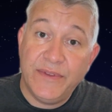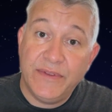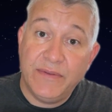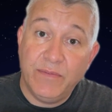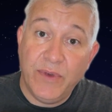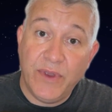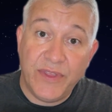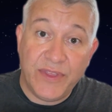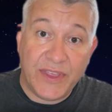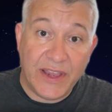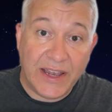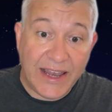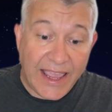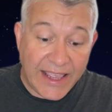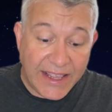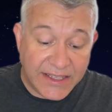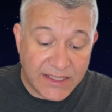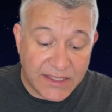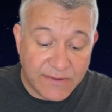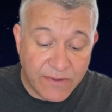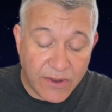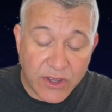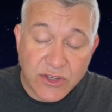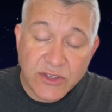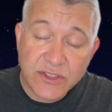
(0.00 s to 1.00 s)
With the
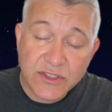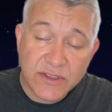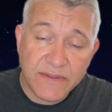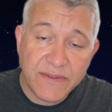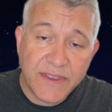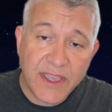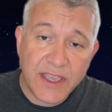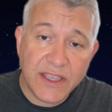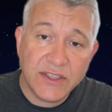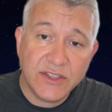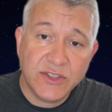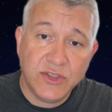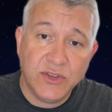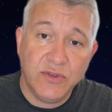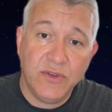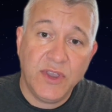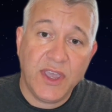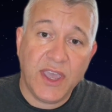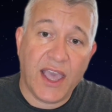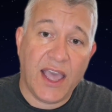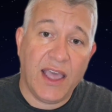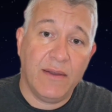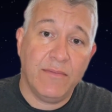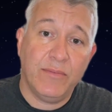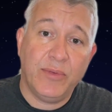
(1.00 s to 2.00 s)
latest versions of this, you
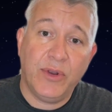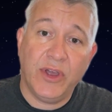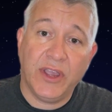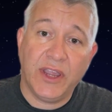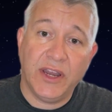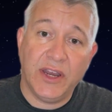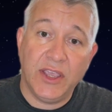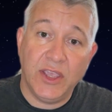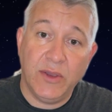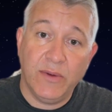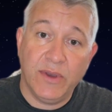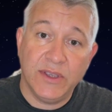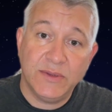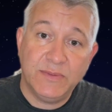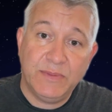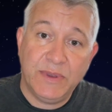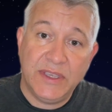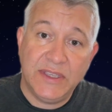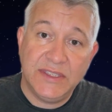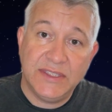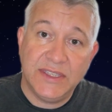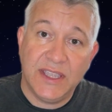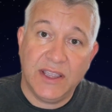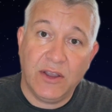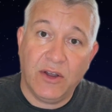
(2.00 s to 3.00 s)
can plug in a
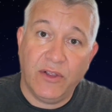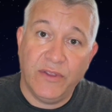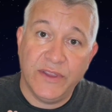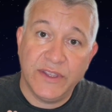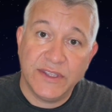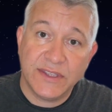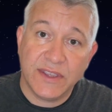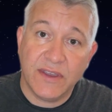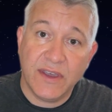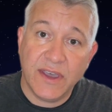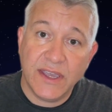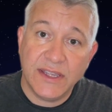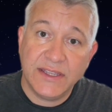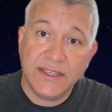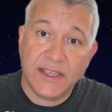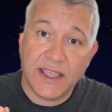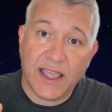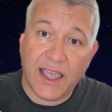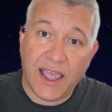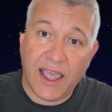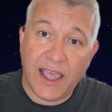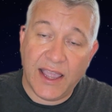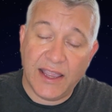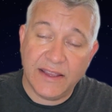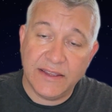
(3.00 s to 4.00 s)
USB stick on the side
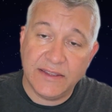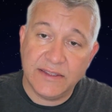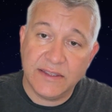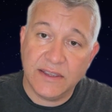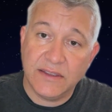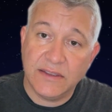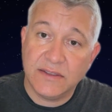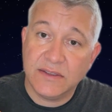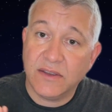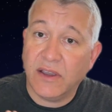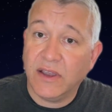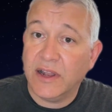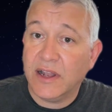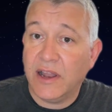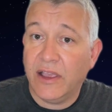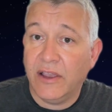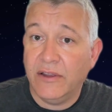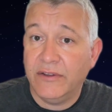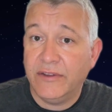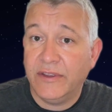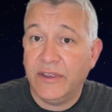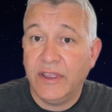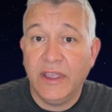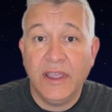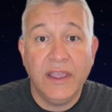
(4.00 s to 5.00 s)
and
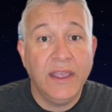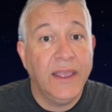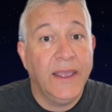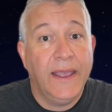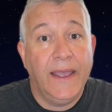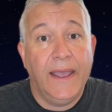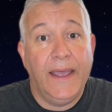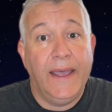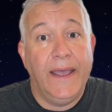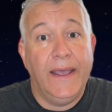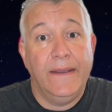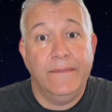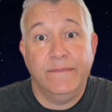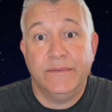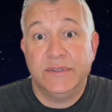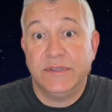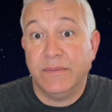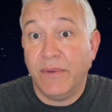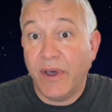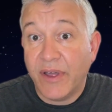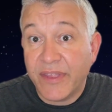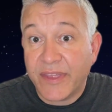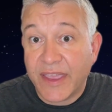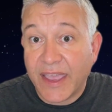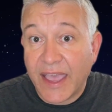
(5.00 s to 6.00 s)
sideload
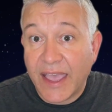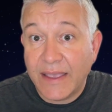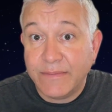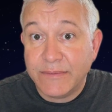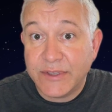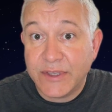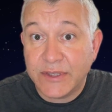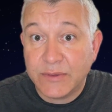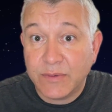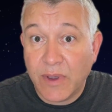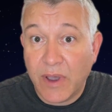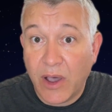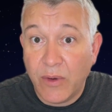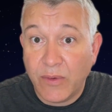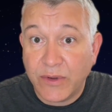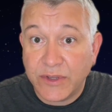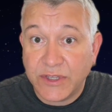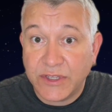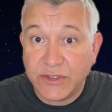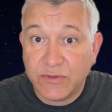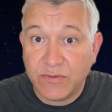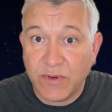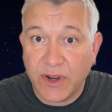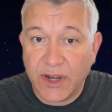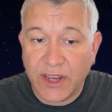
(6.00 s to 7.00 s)
some other games as well, which
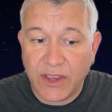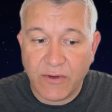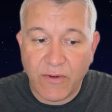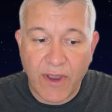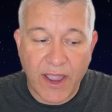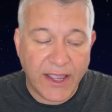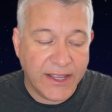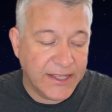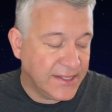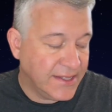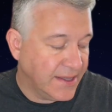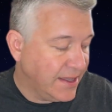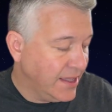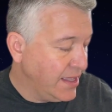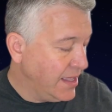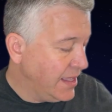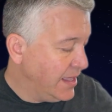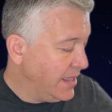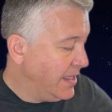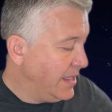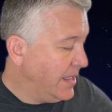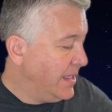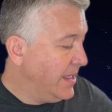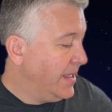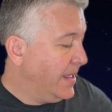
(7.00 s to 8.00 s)
is really great.
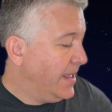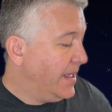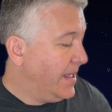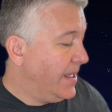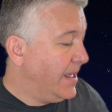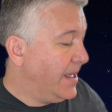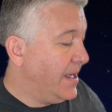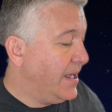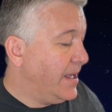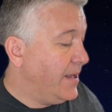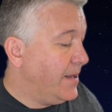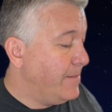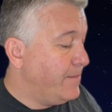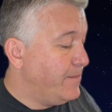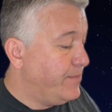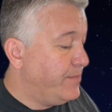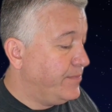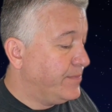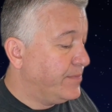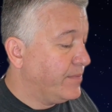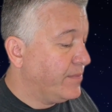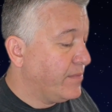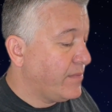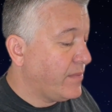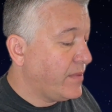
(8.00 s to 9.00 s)

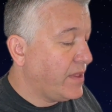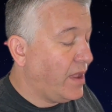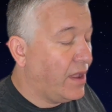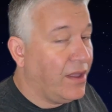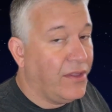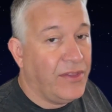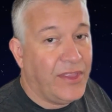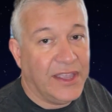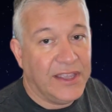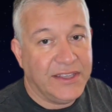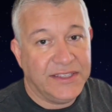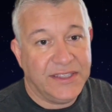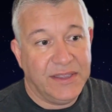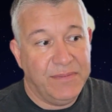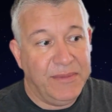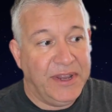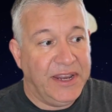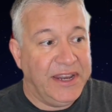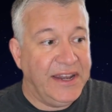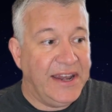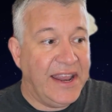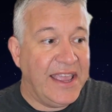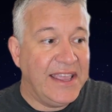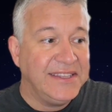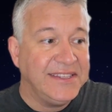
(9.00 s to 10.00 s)
There's the
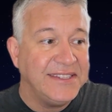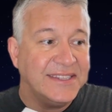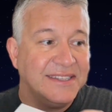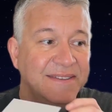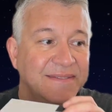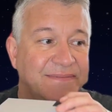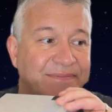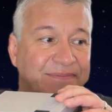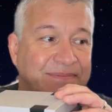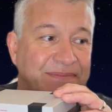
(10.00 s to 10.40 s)
mini NES.